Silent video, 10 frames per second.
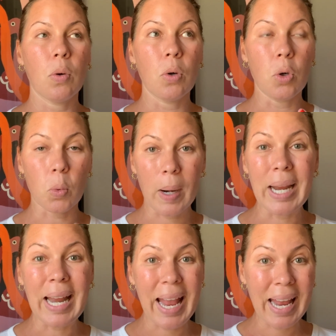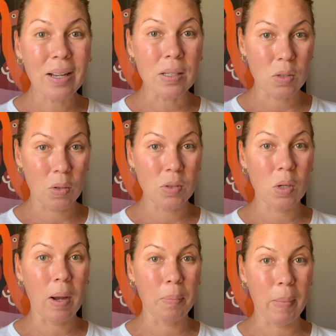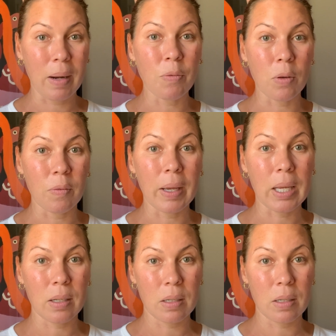great. And it's also, I'm mindful of it